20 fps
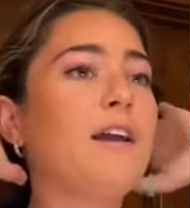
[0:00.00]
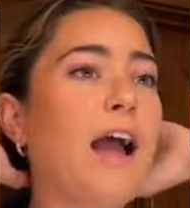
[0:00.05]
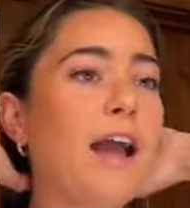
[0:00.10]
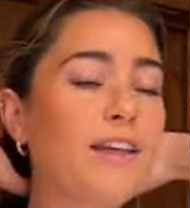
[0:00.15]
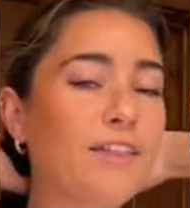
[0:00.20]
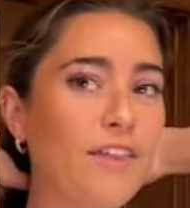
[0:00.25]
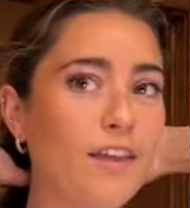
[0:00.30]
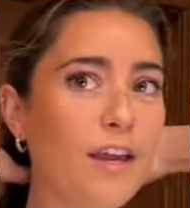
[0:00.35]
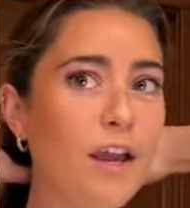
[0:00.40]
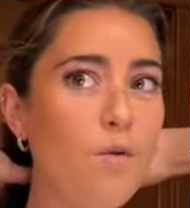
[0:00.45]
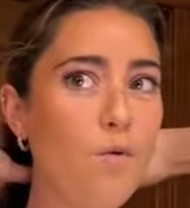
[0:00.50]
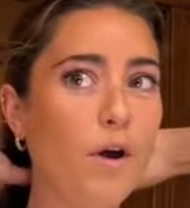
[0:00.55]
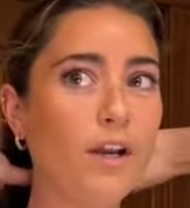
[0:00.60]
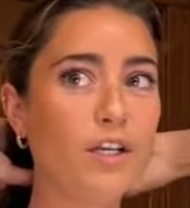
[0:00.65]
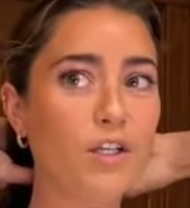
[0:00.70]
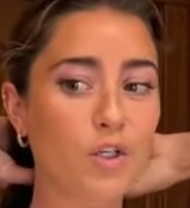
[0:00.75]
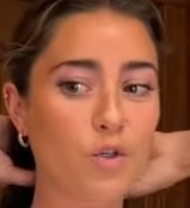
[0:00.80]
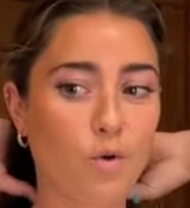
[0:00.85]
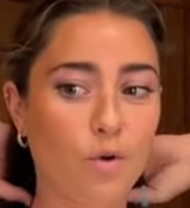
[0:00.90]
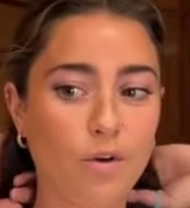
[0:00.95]
think I want it
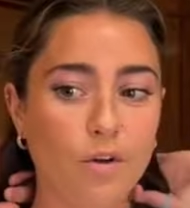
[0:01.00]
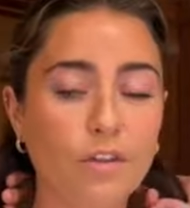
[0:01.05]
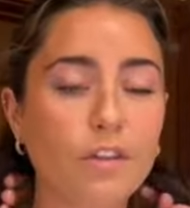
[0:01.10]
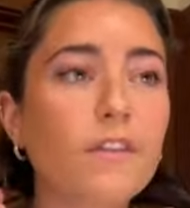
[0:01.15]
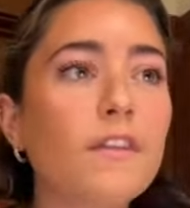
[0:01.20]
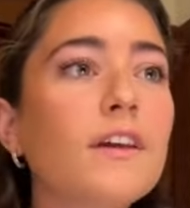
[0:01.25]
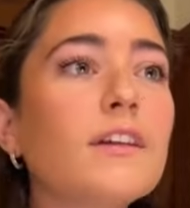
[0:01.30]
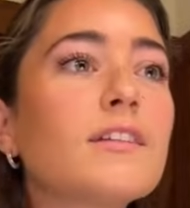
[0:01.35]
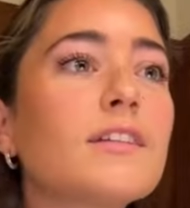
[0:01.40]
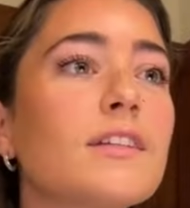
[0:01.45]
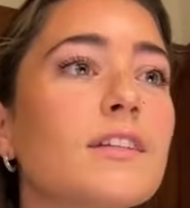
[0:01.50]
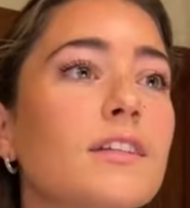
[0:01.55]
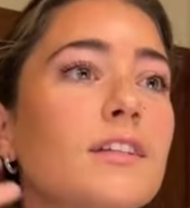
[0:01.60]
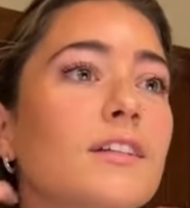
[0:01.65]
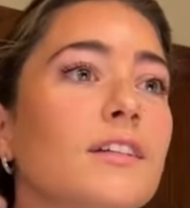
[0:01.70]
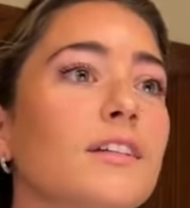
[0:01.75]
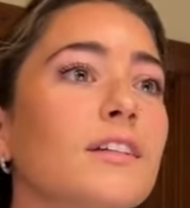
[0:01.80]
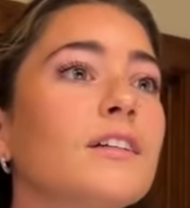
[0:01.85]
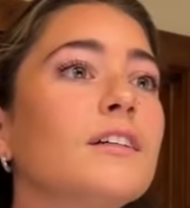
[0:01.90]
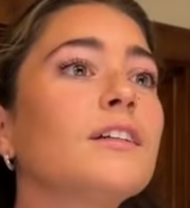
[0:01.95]
shorter than this.
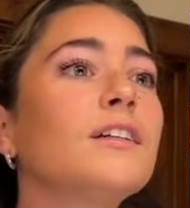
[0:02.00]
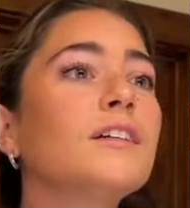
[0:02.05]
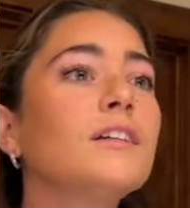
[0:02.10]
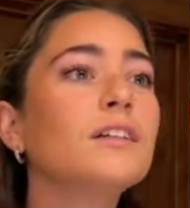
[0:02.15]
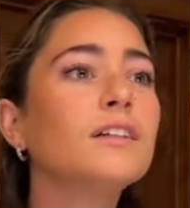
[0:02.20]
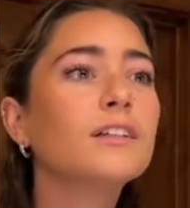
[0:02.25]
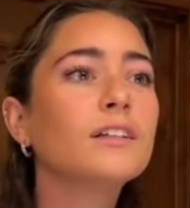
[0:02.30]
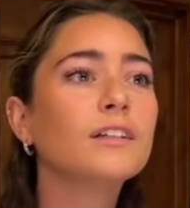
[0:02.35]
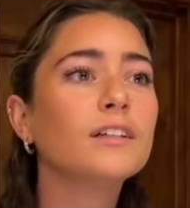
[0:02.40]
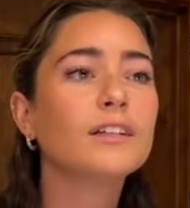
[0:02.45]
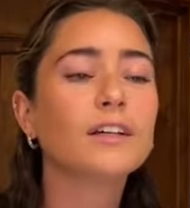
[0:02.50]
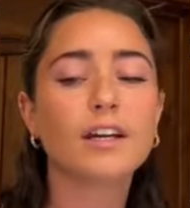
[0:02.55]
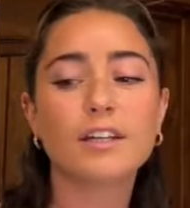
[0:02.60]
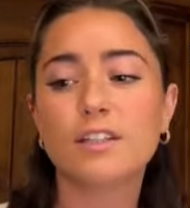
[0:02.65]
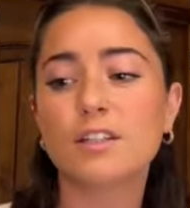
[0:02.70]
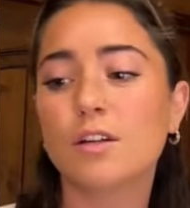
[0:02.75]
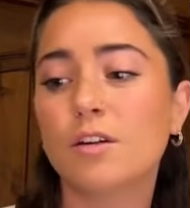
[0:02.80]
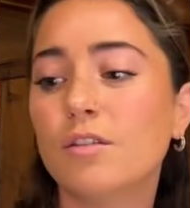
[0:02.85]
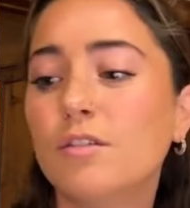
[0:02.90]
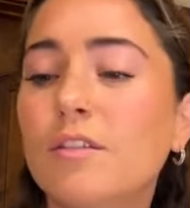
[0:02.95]
I do
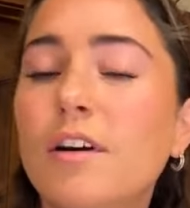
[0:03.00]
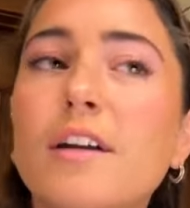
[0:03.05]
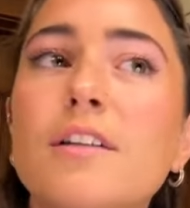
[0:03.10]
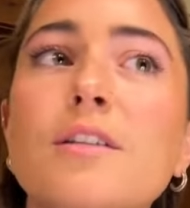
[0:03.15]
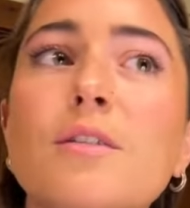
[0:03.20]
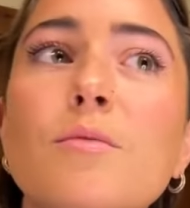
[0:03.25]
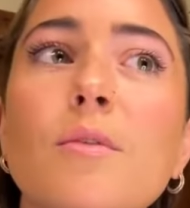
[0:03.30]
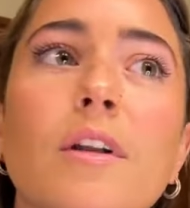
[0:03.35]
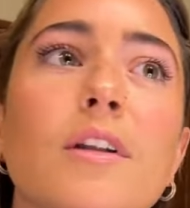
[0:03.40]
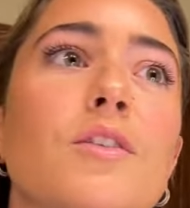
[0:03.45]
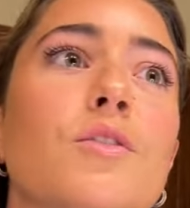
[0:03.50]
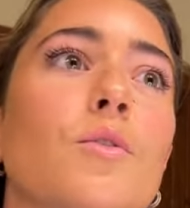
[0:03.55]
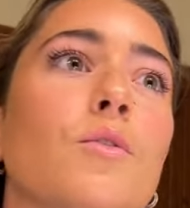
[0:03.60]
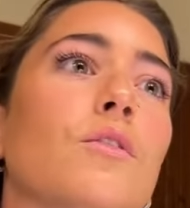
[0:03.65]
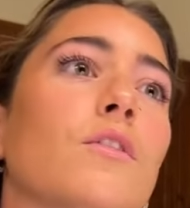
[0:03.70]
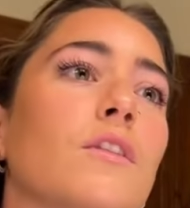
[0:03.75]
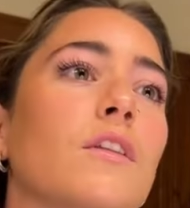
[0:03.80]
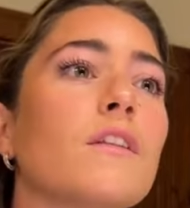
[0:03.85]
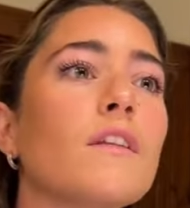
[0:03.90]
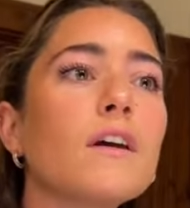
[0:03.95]
want it shorter
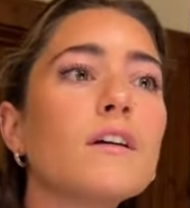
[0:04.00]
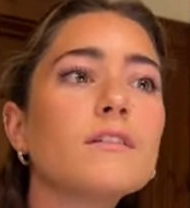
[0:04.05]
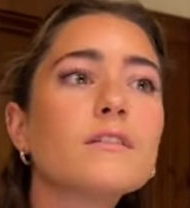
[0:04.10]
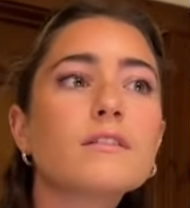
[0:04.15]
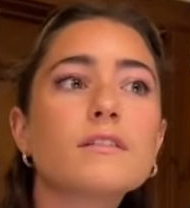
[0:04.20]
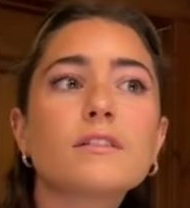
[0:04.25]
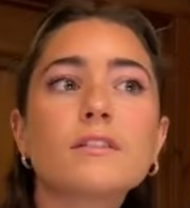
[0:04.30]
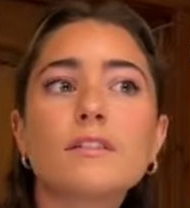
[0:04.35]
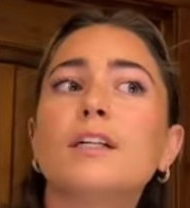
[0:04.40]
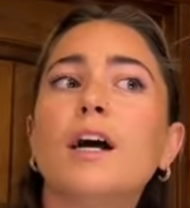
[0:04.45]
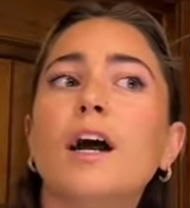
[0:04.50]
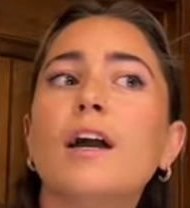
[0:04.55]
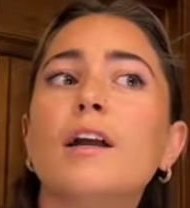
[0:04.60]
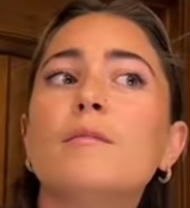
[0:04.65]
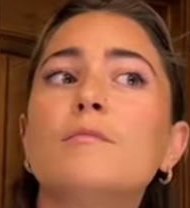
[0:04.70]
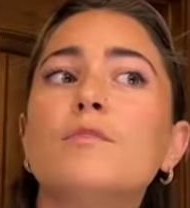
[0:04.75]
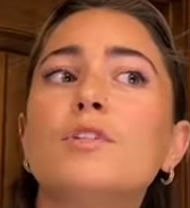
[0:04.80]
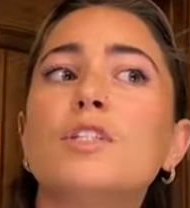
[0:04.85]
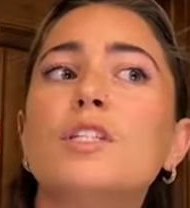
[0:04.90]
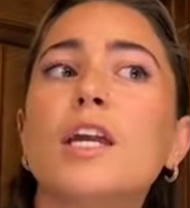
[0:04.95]
than this. I am
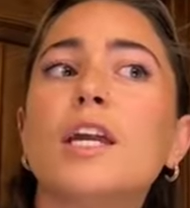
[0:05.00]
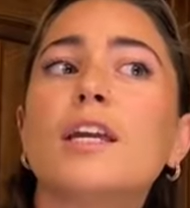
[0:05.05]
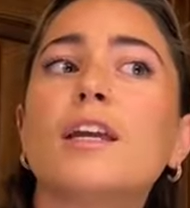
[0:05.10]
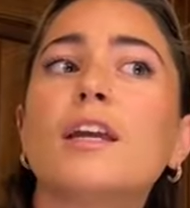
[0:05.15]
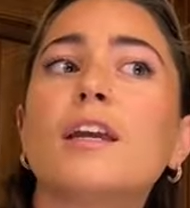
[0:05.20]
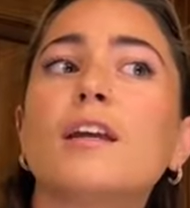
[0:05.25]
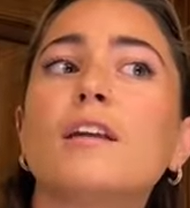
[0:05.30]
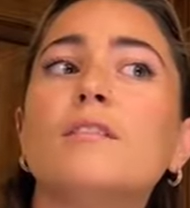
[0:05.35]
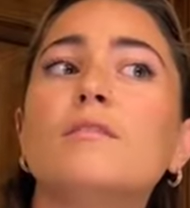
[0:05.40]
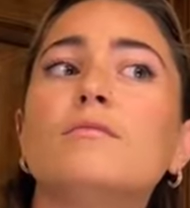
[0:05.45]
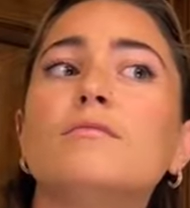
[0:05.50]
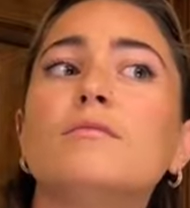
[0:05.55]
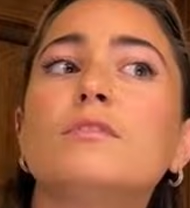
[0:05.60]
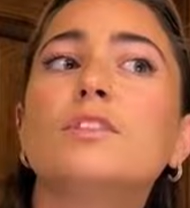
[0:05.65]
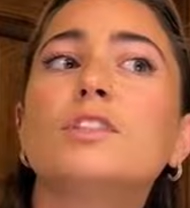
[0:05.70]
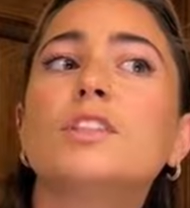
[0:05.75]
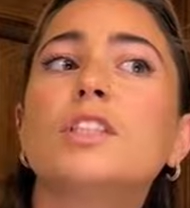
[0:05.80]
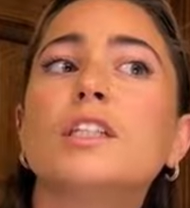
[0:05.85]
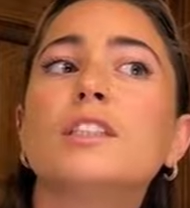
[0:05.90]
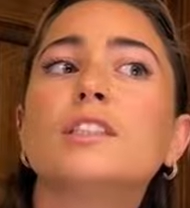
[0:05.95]
shaking,
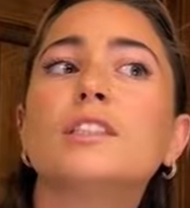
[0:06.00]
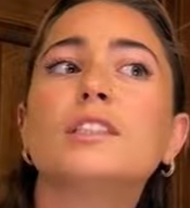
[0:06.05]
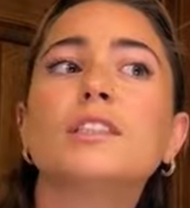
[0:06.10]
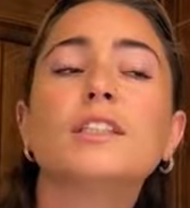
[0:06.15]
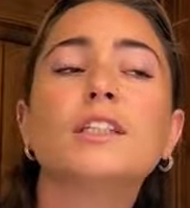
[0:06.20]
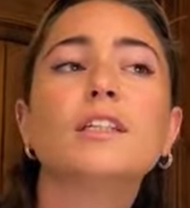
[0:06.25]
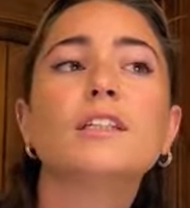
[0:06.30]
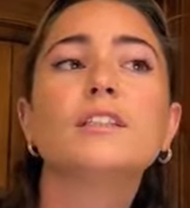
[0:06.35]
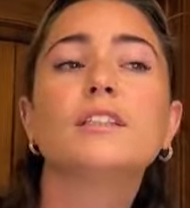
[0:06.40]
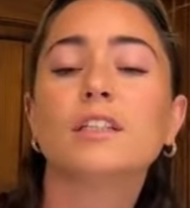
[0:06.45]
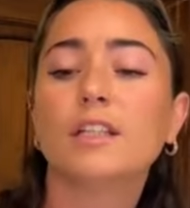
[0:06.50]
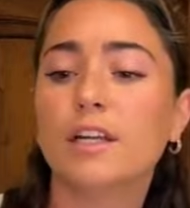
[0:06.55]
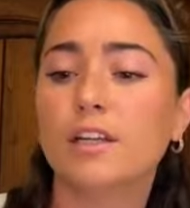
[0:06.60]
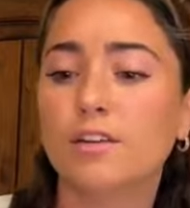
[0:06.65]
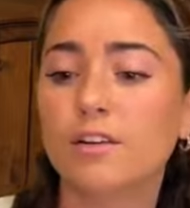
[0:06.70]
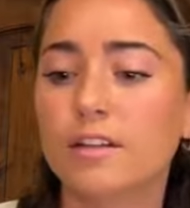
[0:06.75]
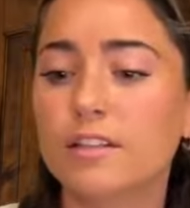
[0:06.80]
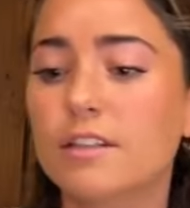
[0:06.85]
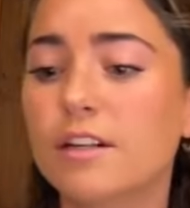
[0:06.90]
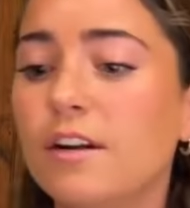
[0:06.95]
just to let you
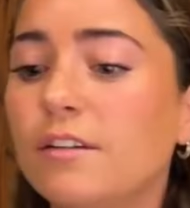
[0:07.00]
guys know.